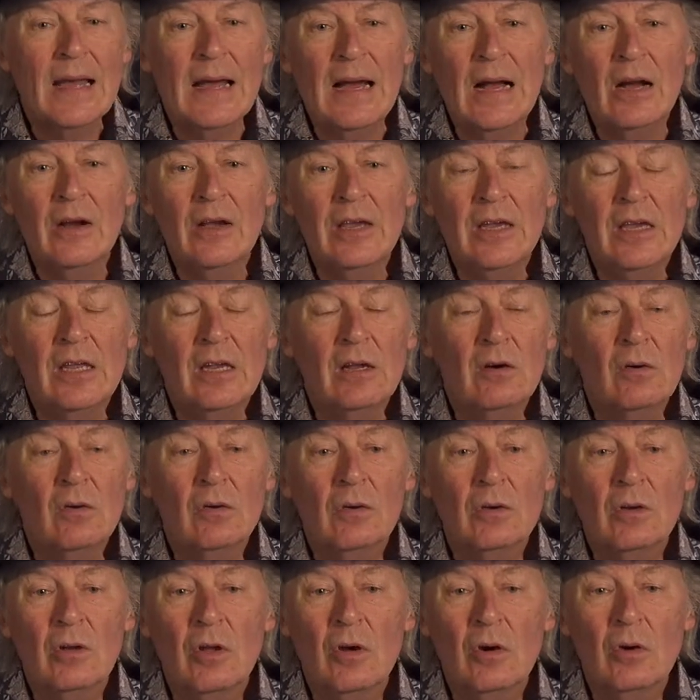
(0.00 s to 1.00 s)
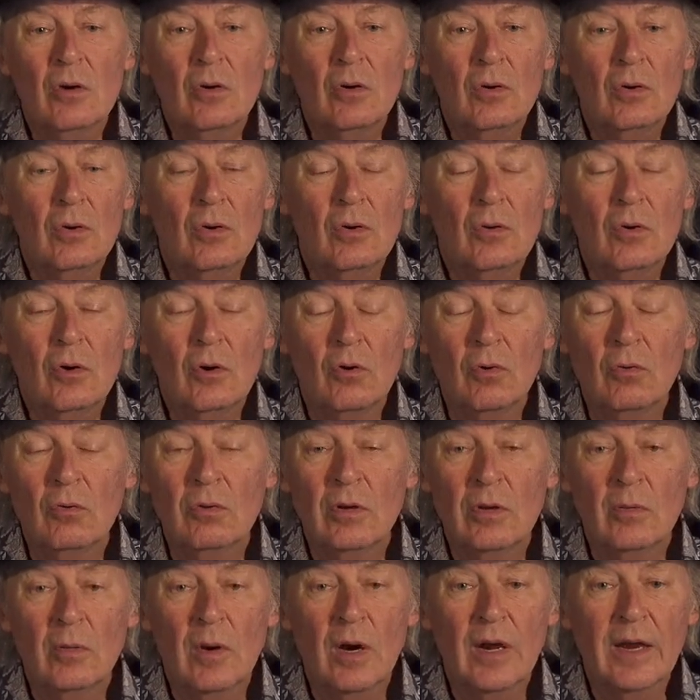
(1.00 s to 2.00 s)
now, he don't know
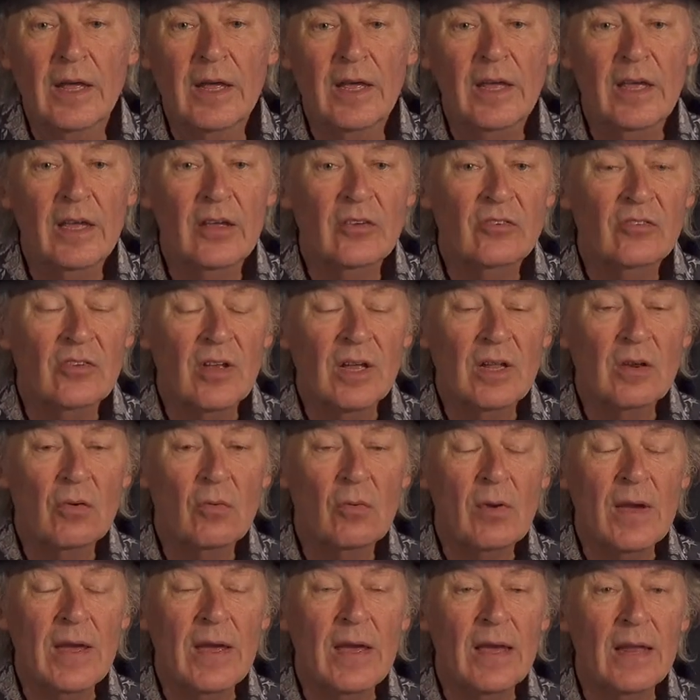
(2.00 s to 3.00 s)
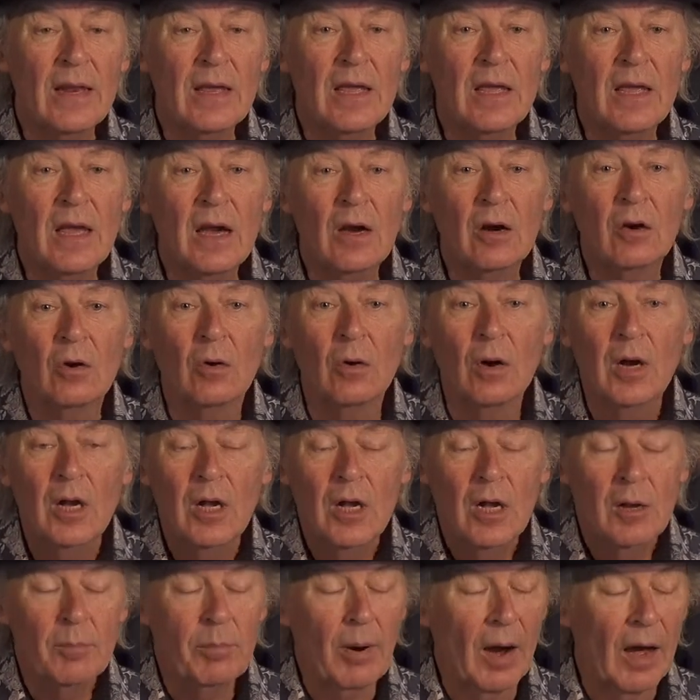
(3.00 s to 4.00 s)
only what he hears on the radio.
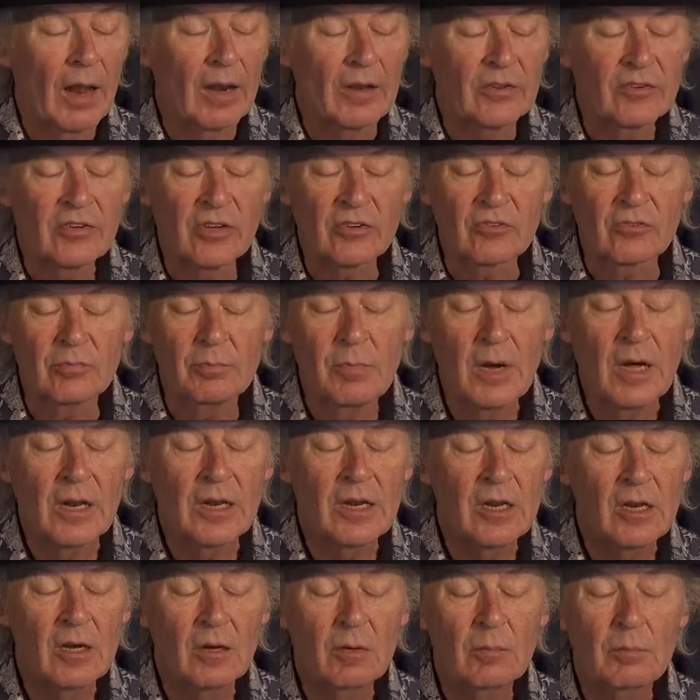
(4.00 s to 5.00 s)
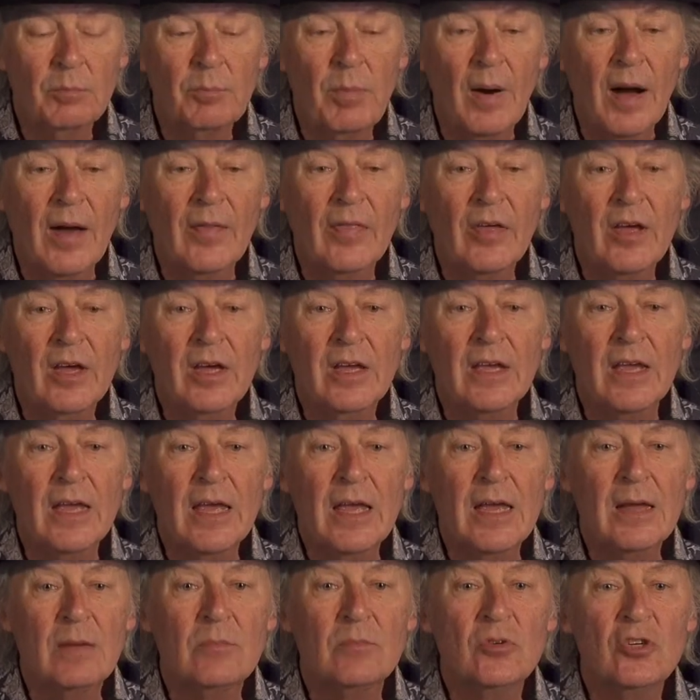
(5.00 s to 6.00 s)
Politics and money don't bother
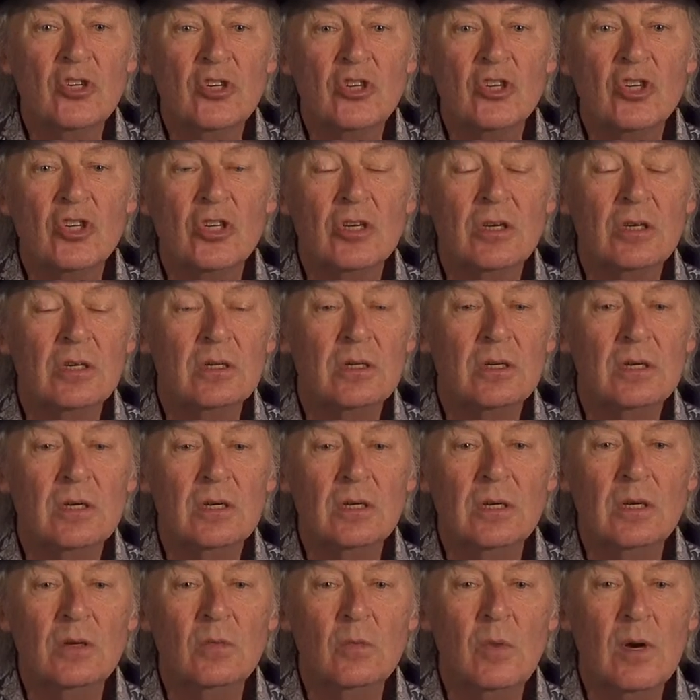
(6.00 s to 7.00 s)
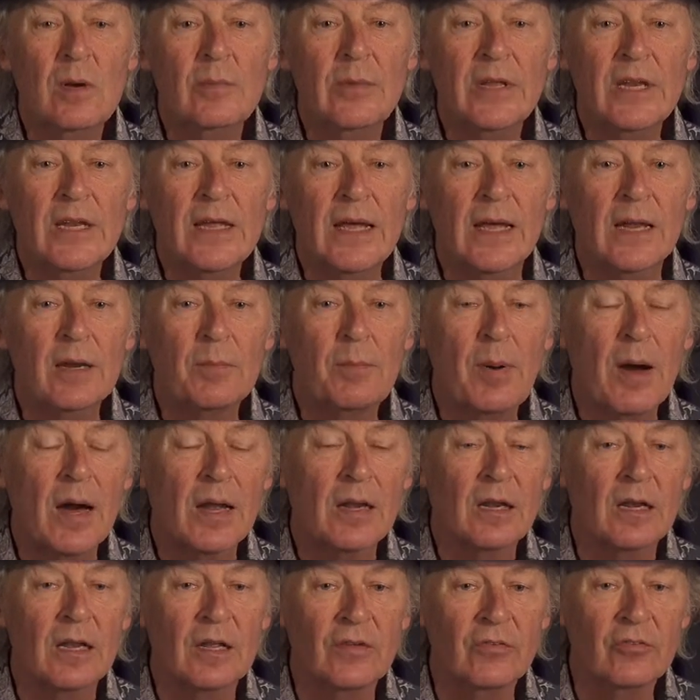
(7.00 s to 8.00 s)
him, just a good looking woman and a
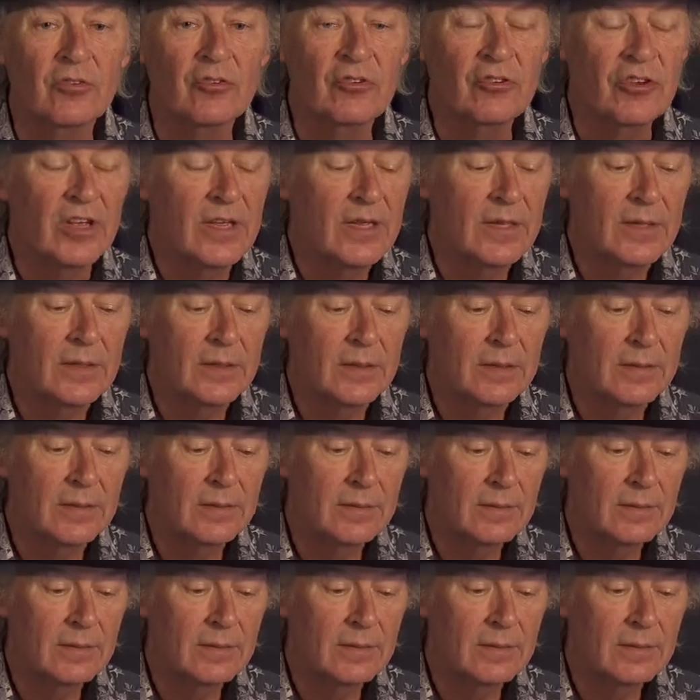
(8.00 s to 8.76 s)
bottle of gin.